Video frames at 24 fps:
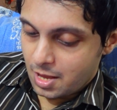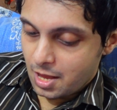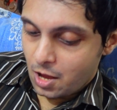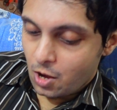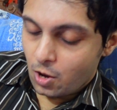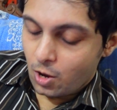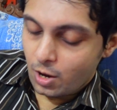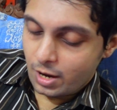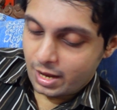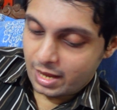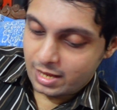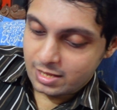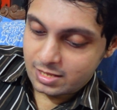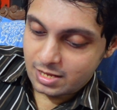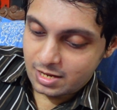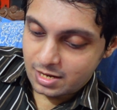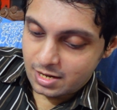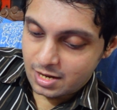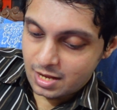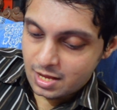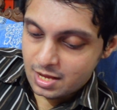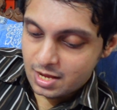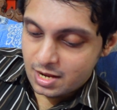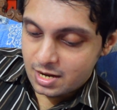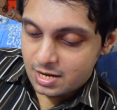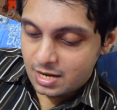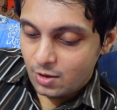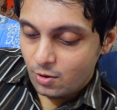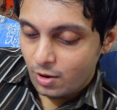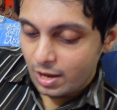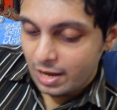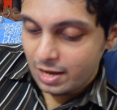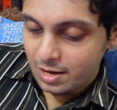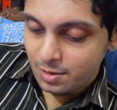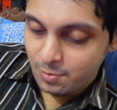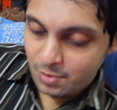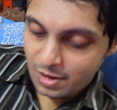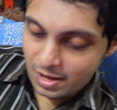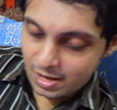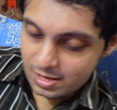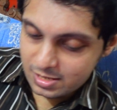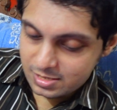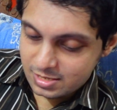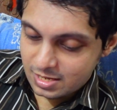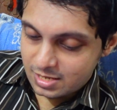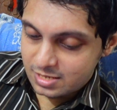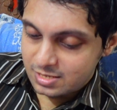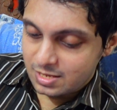Okay then, now I'll be
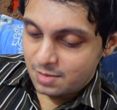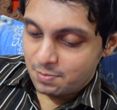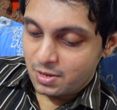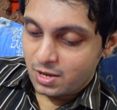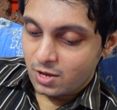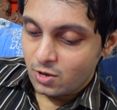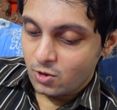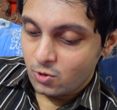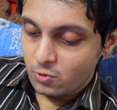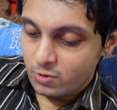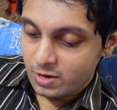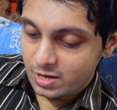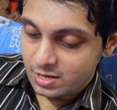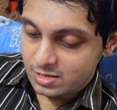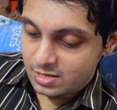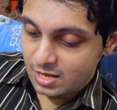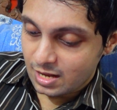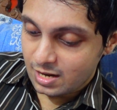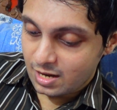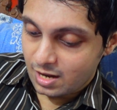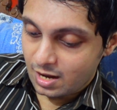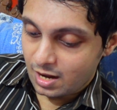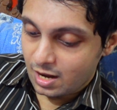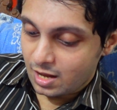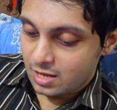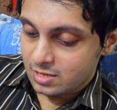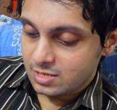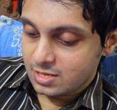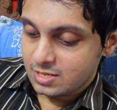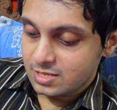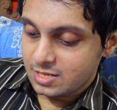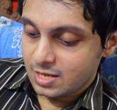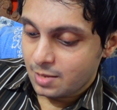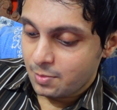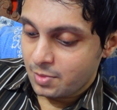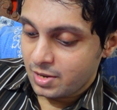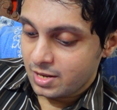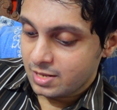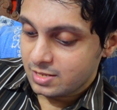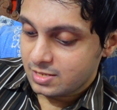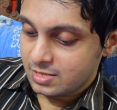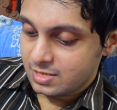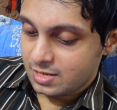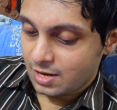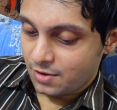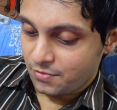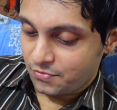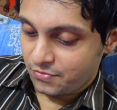asking some curious and classic Gemini
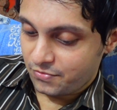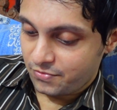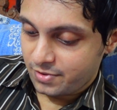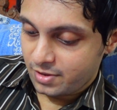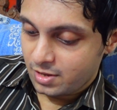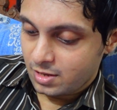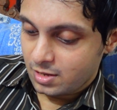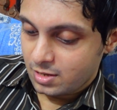stuff.